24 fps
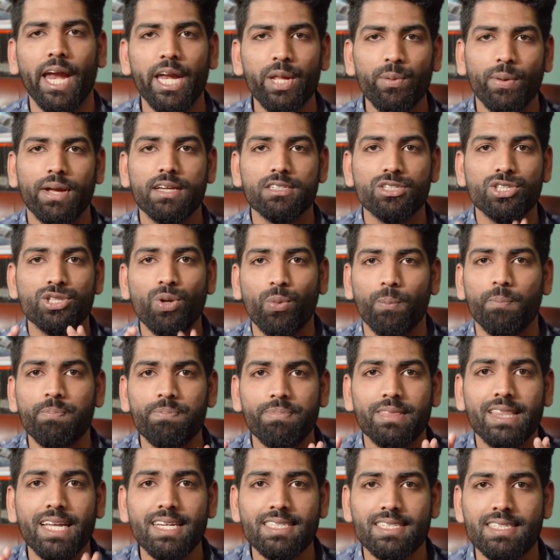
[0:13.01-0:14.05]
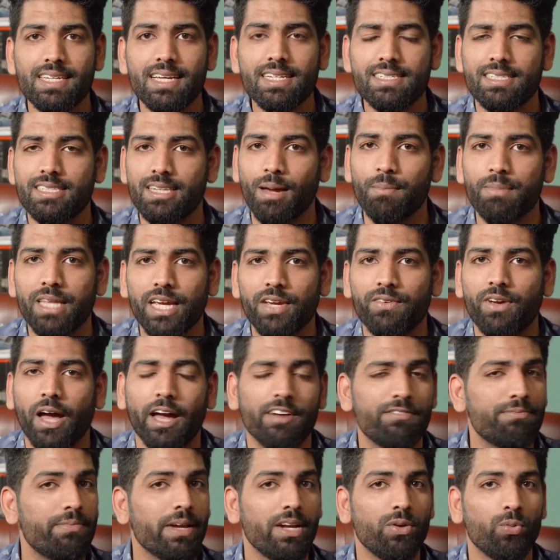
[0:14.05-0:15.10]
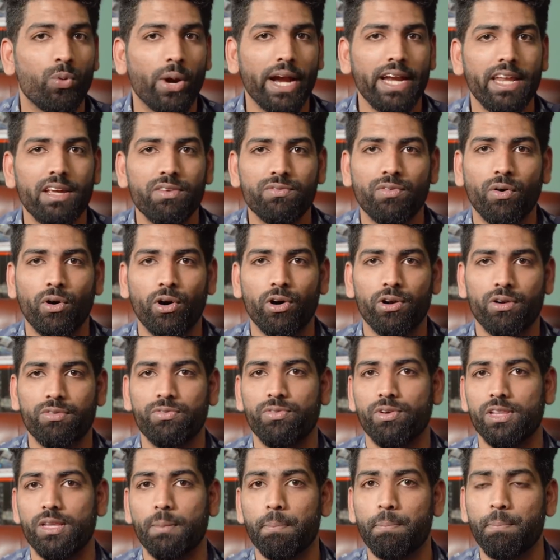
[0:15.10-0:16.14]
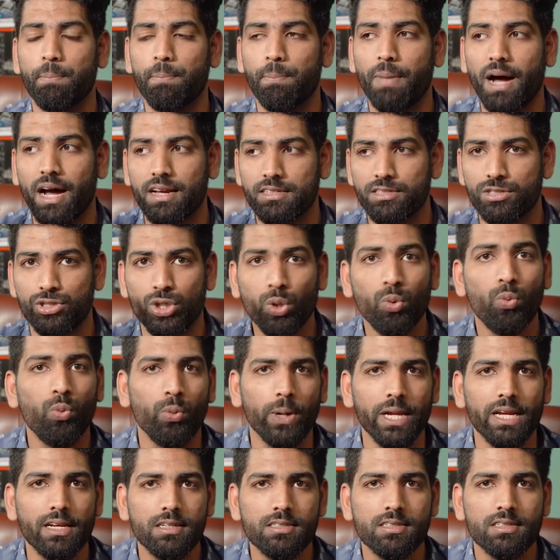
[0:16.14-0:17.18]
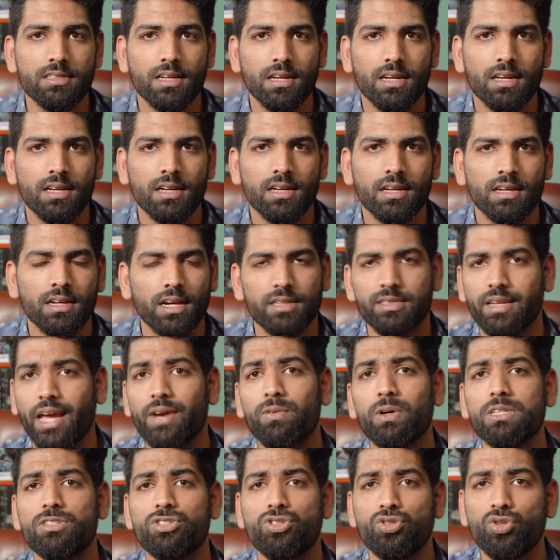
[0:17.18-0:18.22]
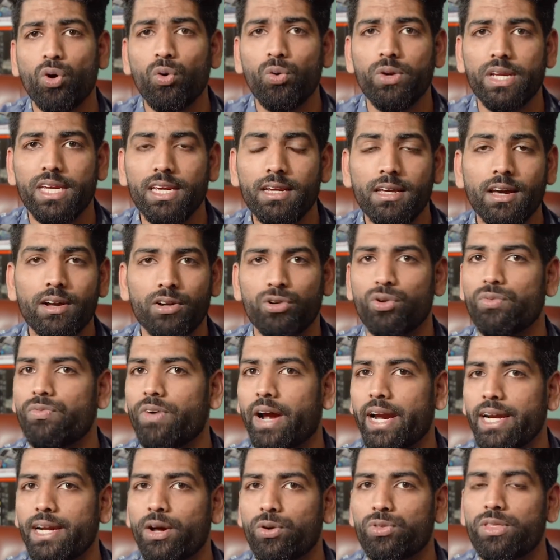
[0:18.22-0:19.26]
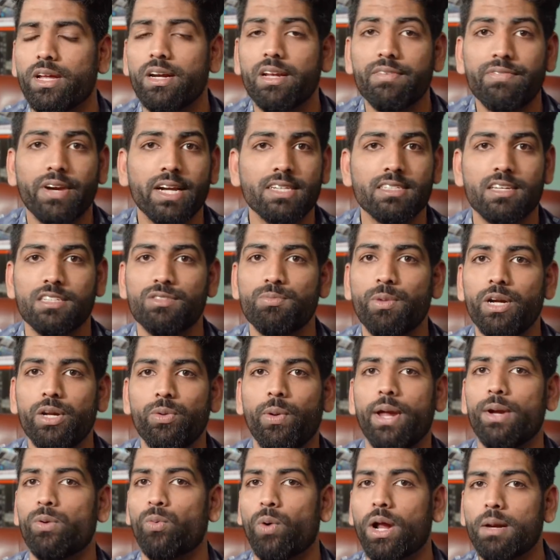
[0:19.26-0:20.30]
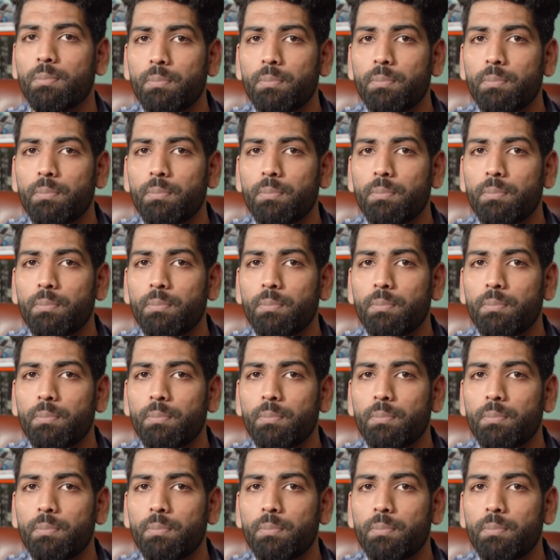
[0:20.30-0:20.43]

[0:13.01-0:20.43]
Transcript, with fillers: Anyway, so this is something I've been waiting for the past 2 weeks, because I was so eager to find out the differences between